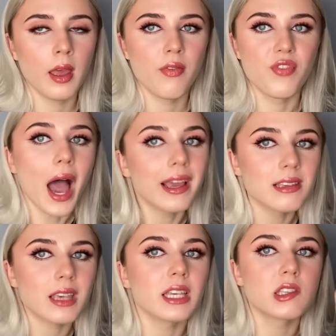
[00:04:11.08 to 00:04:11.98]
That
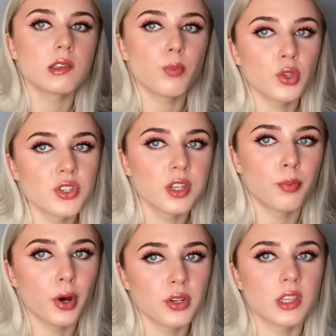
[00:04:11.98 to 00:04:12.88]
is a sponsored
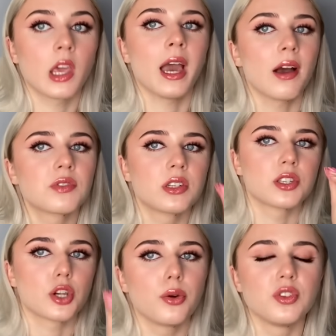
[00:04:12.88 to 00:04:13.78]
post that you have to
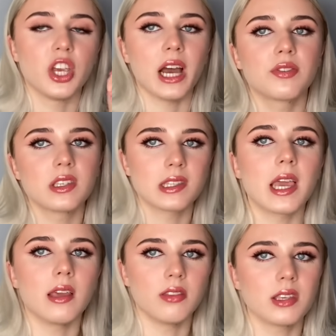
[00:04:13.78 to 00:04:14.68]
disclose. You have to
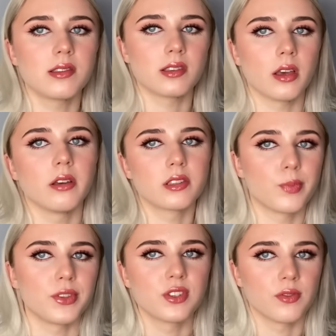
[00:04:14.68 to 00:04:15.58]
say, this is a
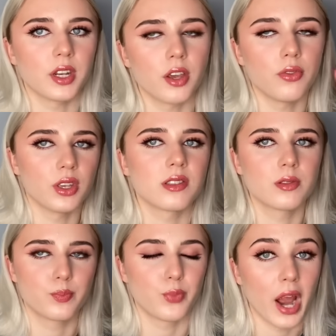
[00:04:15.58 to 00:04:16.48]
sponsored video.
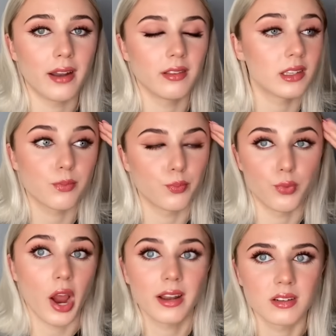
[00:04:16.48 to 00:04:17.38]
This
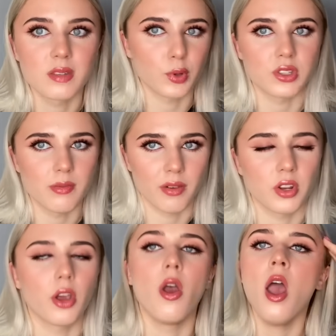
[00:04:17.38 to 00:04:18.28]
brand sponsored my
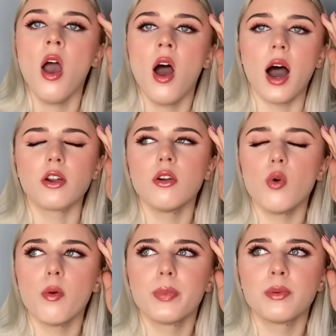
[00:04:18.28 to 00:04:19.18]
video. I don't know
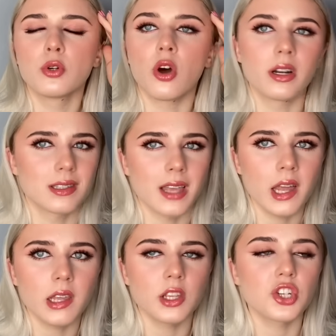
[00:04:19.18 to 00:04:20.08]
what people don't
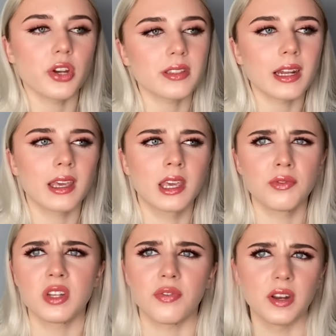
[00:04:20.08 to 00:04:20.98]
understand. And then she tried to like
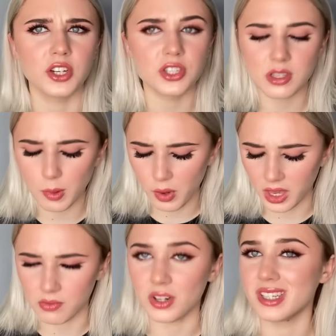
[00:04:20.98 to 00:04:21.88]
give definitions to people and
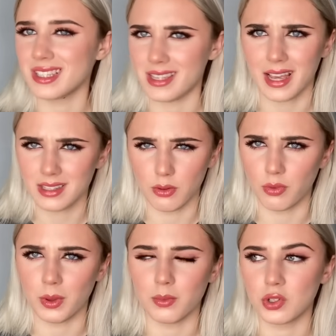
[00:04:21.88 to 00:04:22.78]
get very sassy
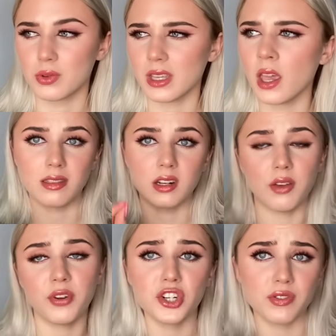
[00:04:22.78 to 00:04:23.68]
with people. She was like, the
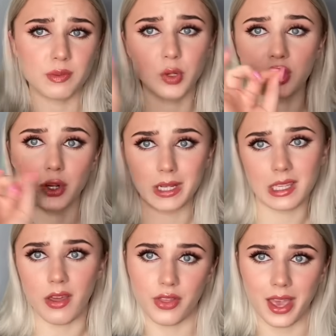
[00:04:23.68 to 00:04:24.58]
definition of a sponsor
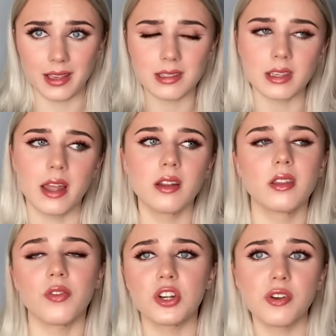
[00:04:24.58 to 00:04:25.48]
is this, and the
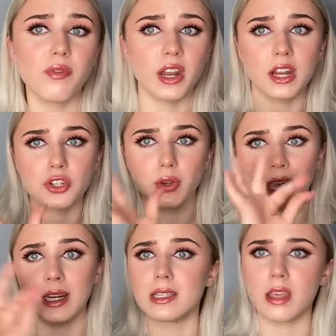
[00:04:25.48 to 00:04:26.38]
definition of financial
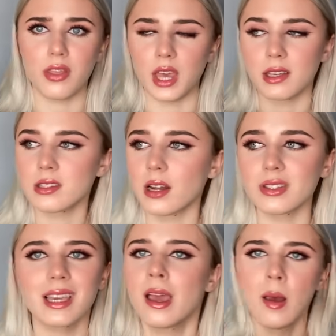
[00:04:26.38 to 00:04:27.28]
gain is this. And I
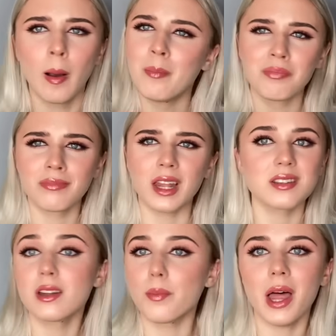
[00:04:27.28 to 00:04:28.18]
was like, that
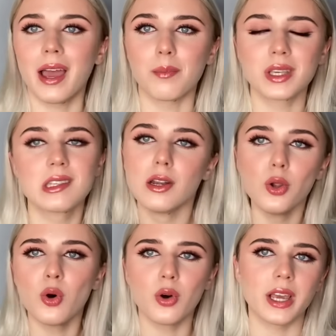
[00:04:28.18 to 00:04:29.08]
doesn't apply, because the
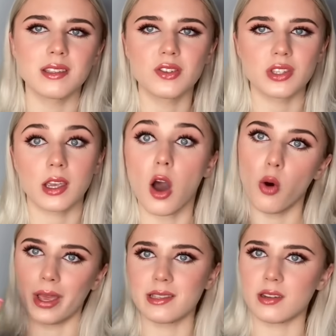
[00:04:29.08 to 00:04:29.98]
law isn't just like, oh,
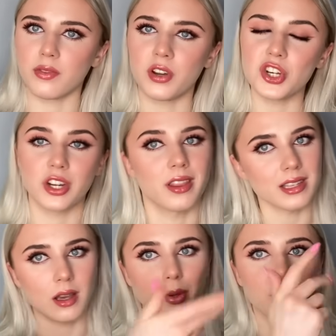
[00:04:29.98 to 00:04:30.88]
here's the definition and
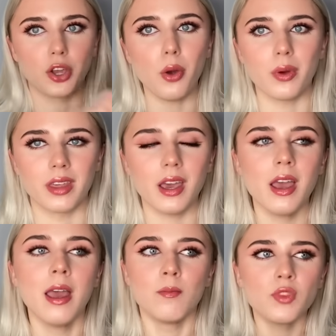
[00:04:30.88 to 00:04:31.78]
that's how we're gonna go with it.
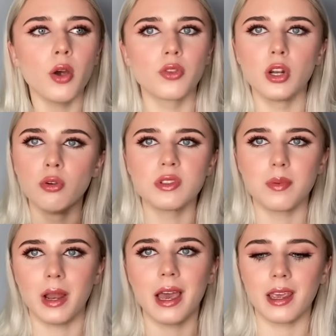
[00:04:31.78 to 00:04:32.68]
No, the laws
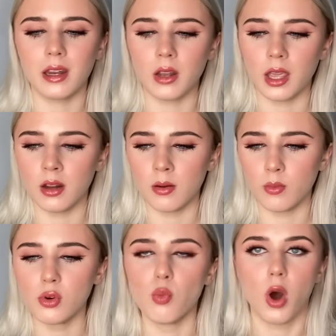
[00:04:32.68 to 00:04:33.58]
apply in
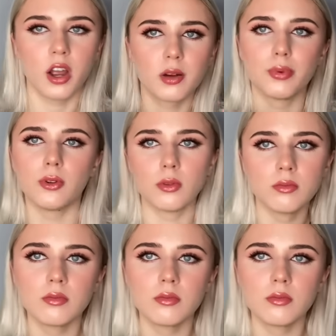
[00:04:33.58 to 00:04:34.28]
more workable